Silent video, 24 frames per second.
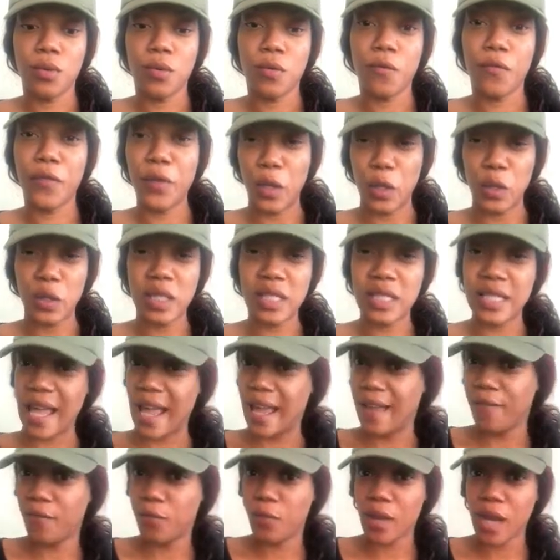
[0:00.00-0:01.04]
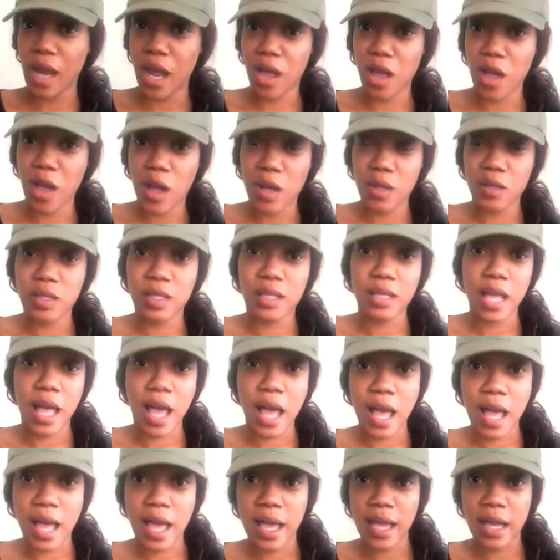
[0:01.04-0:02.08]
feel safe when I go
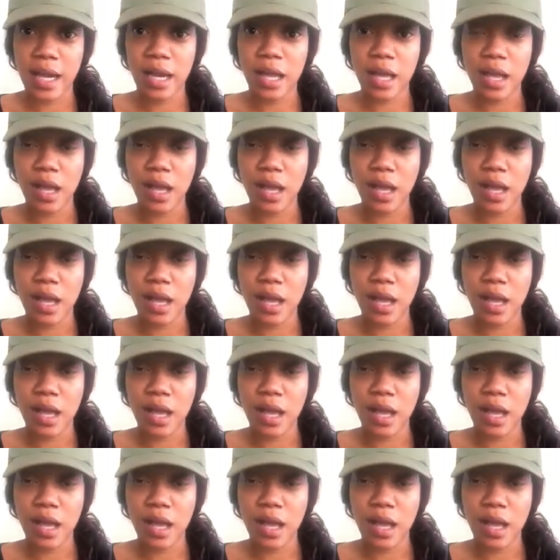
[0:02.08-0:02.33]
outside,